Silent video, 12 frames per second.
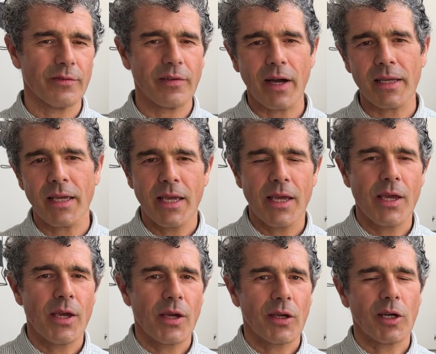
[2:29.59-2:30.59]
If I
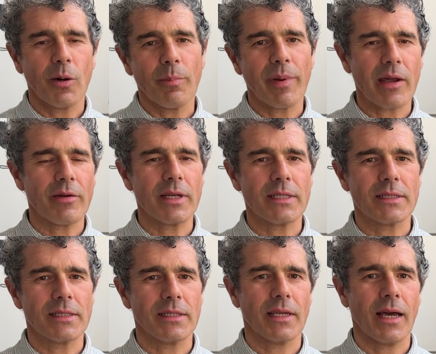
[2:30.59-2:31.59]
compare
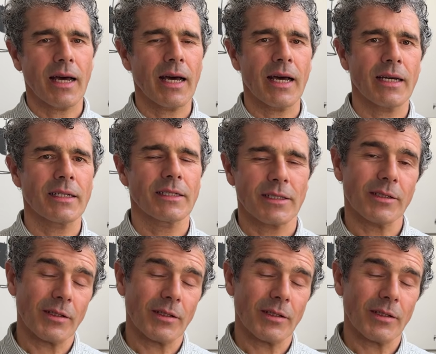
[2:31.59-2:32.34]
it out